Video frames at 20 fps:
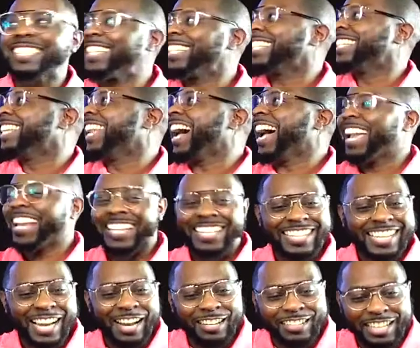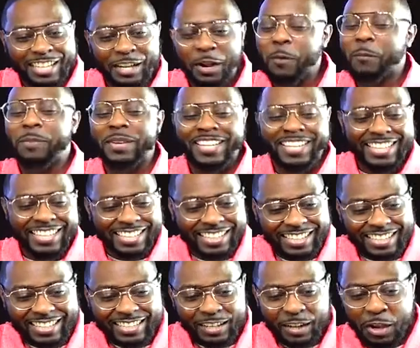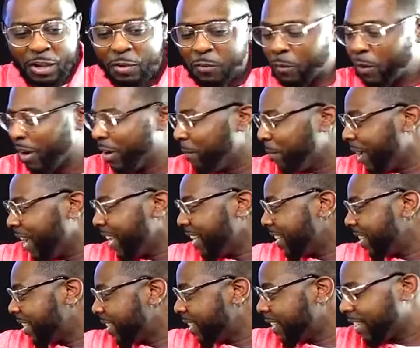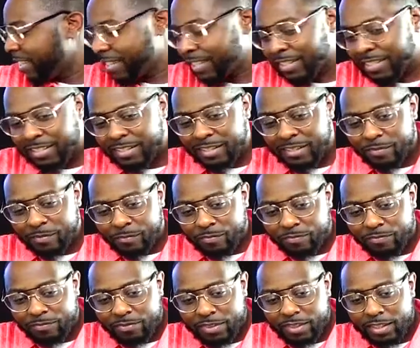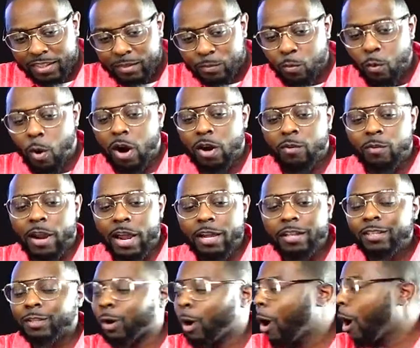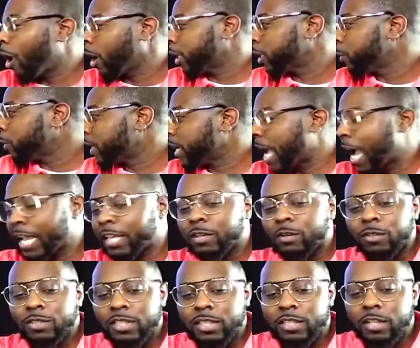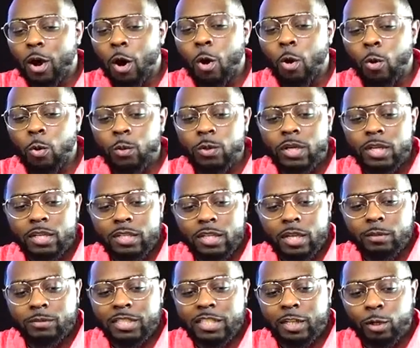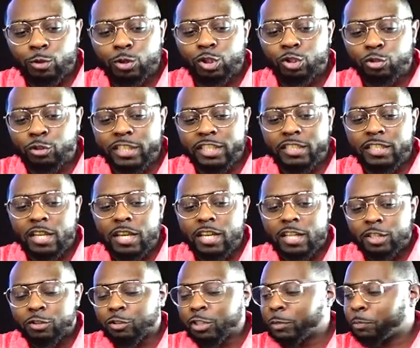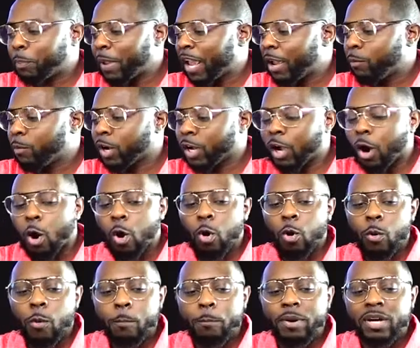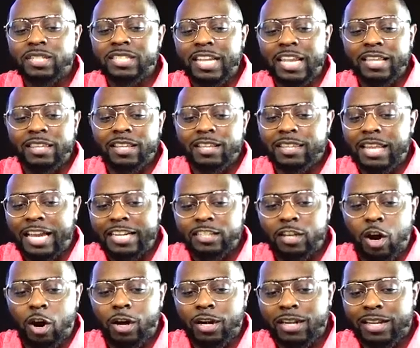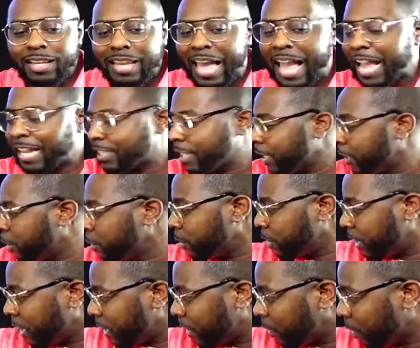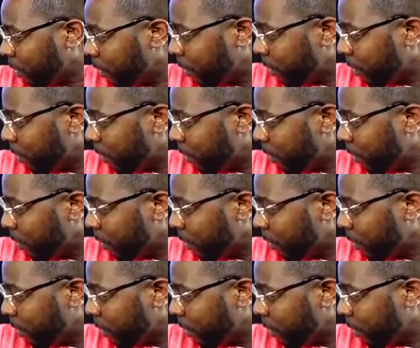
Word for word: It's nice. You know what I'm saying? No biggie. Don't even worry about it. You walk around, you gonna argue with God? guy, you gonna see gold. You know what I'm saying? Go streets, street paved with gold, books that look like dark glass that you see through.